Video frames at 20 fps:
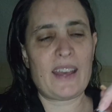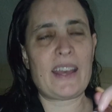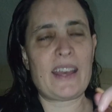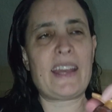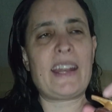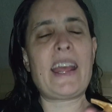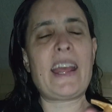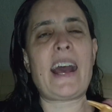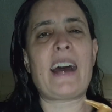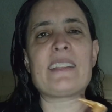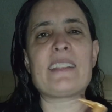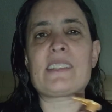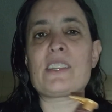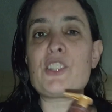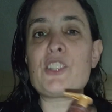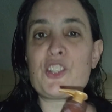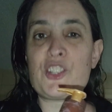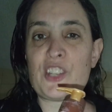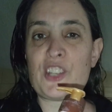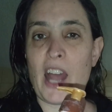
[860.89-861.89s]
it
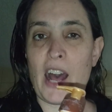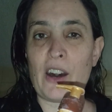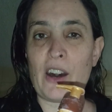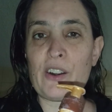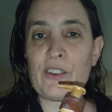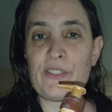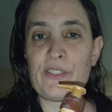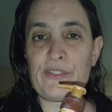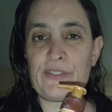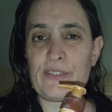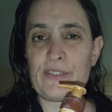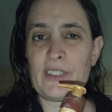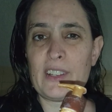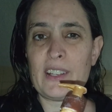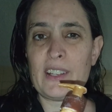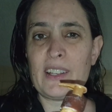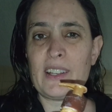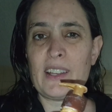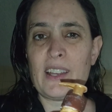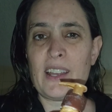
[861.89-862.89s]
has shelf
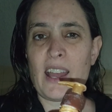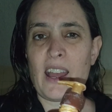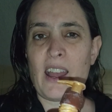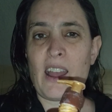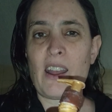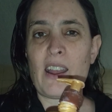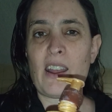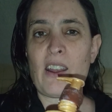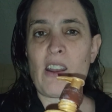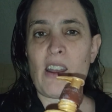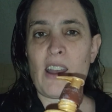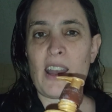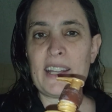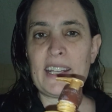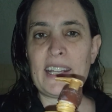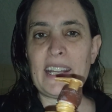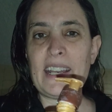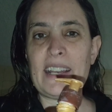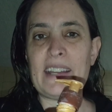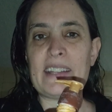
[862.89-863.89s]
on
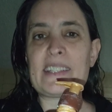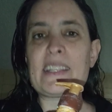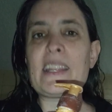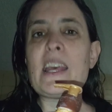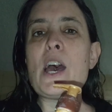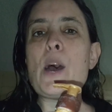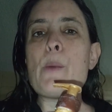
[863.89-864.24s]
it.